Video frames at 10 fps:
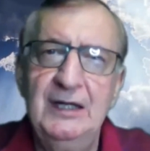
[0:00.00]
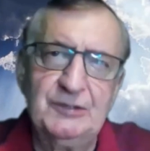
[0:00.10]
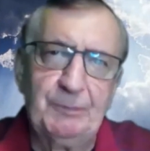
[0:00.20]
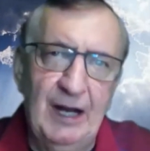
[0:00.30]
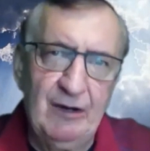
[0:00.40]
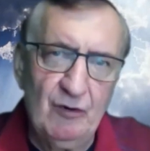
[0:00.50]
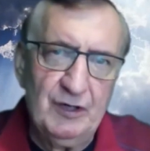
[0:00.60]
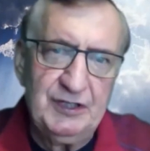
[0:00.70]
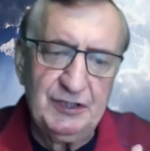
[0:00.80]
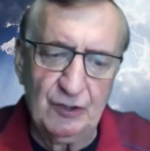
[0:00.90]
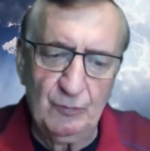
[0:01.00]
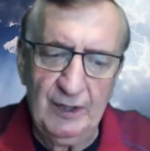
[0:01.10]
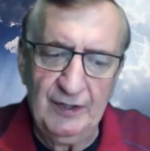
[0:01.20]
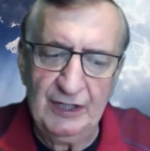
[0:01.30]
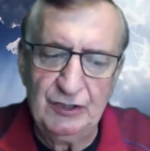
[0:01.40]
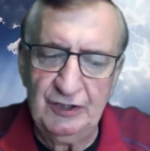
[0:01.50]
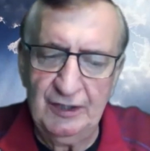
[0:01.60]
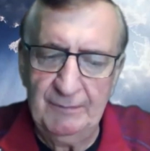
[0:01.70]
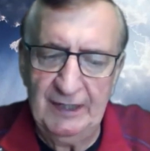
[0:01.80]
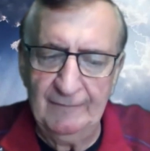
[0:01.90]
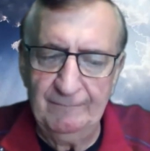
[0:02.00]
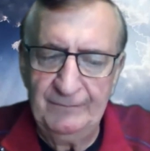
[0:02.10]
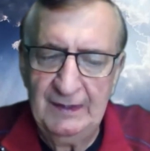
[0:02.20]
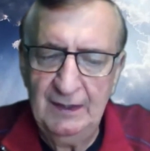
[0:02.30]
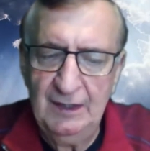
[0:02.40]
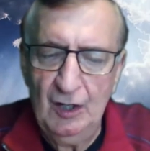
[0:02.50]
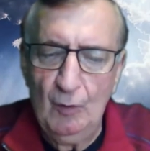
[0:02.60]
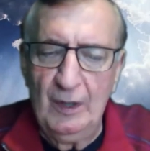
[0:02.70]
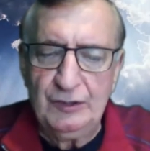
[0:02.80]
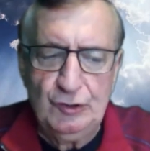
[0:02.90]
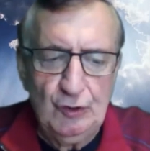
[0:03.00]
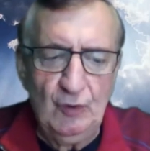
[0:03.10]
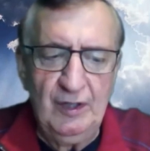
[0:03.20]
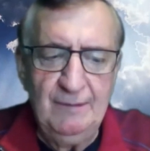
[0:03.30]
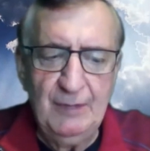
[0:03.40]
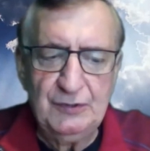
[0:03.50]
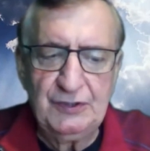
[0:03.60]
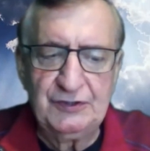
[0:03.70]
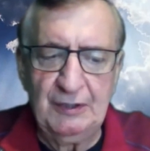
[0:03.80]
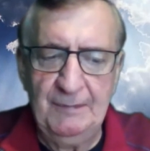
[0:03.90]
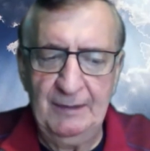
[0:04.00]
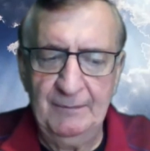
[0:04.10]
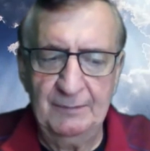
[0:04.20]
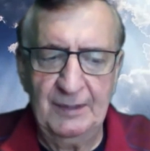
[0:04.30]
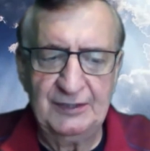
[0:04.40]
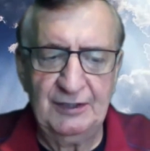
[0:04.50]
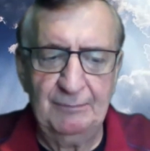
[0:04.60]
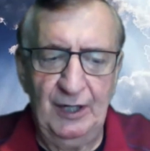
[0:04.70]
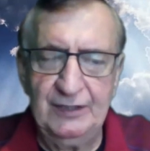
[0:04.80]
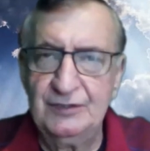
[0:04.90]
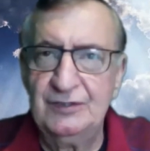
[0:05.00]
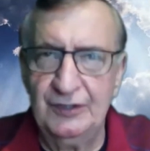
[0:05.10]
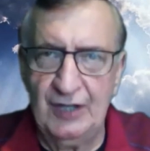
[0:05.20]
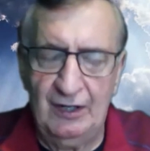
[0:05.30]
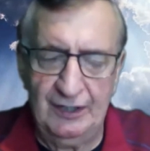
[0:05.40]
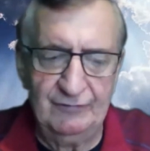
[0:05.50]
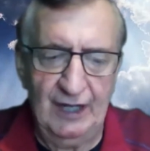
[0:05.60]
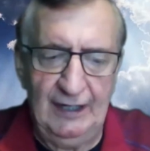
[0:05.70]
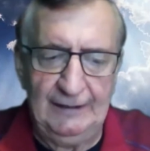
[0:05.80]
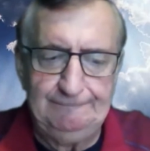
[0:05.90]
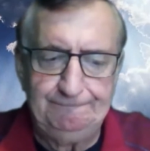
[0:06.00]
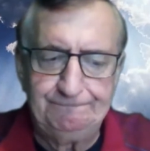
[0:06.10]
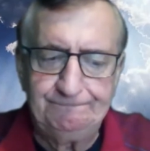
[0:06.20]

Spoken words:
His priorities are where they should have been. What joy Moses' commitment must have brought to the heart of God.